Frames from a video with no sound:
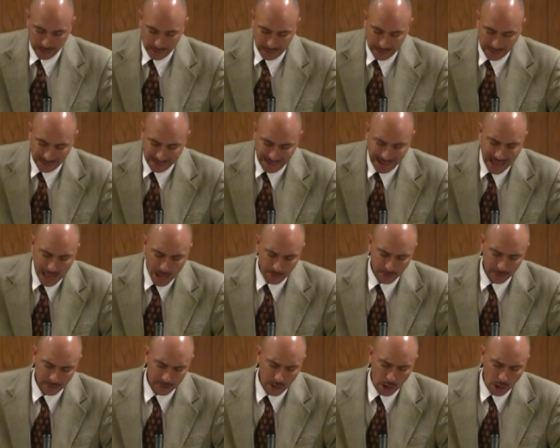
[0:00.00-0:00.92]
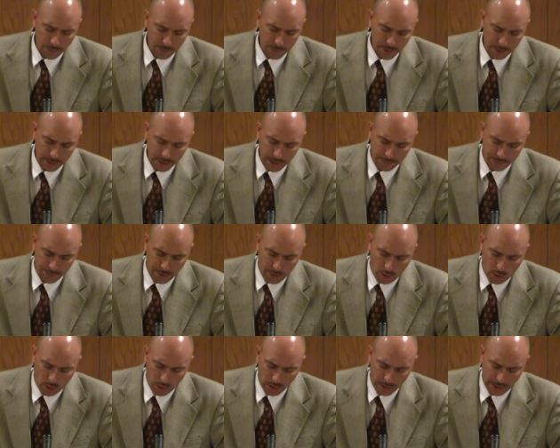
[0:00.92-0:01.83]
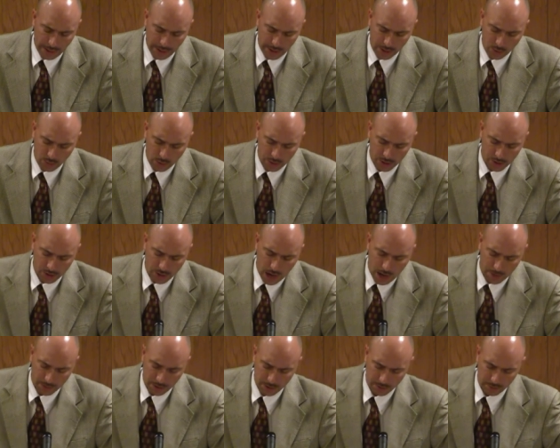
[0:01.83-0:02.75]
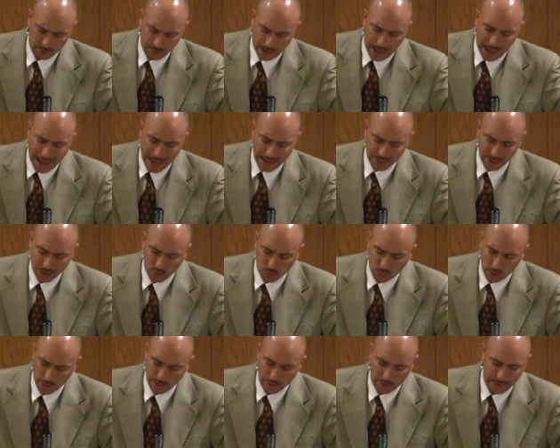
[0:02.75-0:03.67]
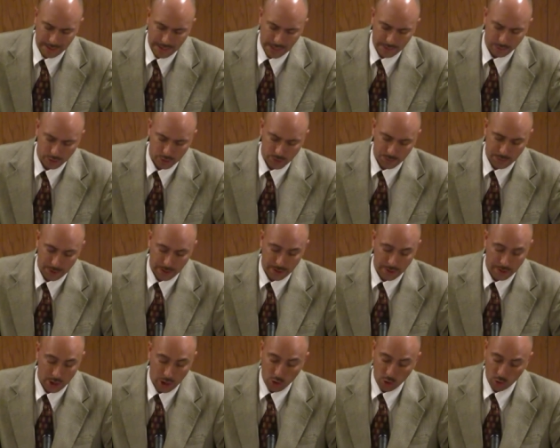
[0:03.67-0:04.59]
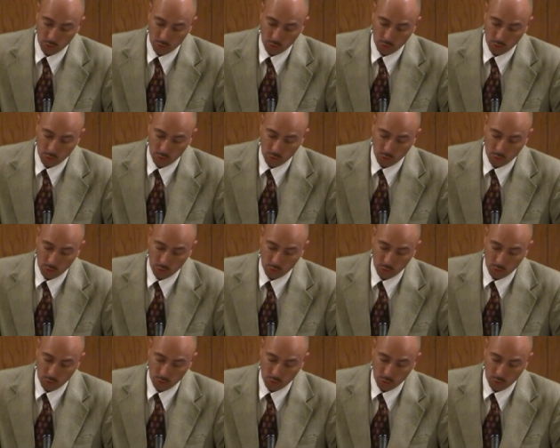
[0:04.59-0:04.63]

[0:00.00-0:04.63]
It happens often enough that hardly anyone stops to ask whether an evil spirit